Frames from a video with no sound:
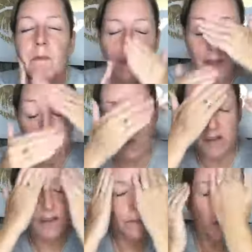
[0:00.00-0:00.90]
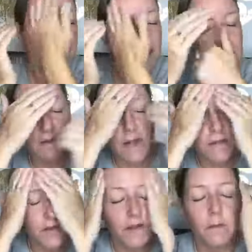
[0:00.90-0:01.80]
If you could smell this stuff,
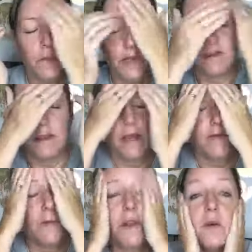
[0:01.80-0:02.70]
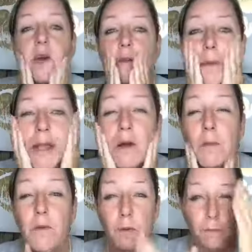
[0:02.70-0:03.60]
it's amazing. Everybody who I do
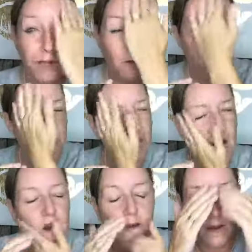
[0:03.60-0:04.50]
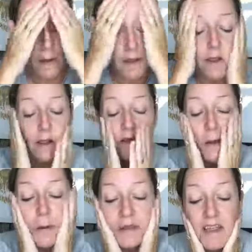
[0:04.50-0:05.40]
makeovers on is
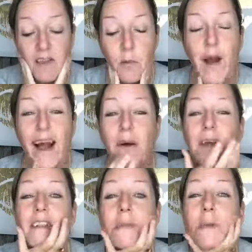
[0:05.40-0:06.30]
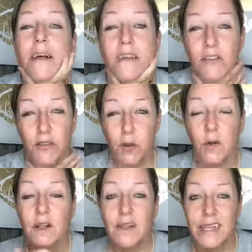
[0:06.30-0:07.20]
always like, wow, it smells so
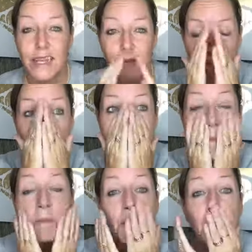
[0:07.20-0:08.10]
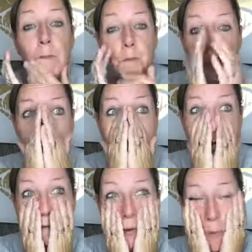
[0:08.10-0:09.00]
clean. Meaning
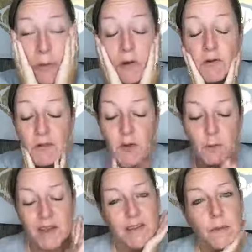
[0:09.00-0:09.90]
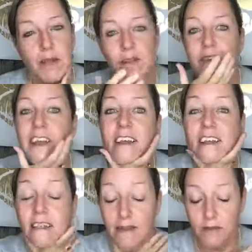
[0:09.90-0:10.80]
there's no perfumey smells to
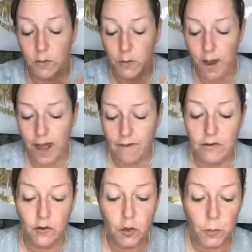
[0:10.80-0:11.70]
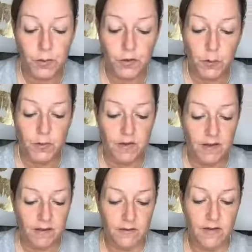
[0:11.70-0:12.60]
anything. So I have super, super
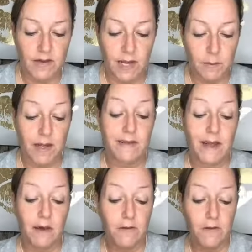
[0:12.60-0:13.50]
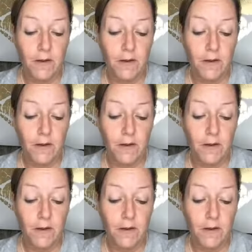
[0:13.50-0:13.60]
sensitive skin myself.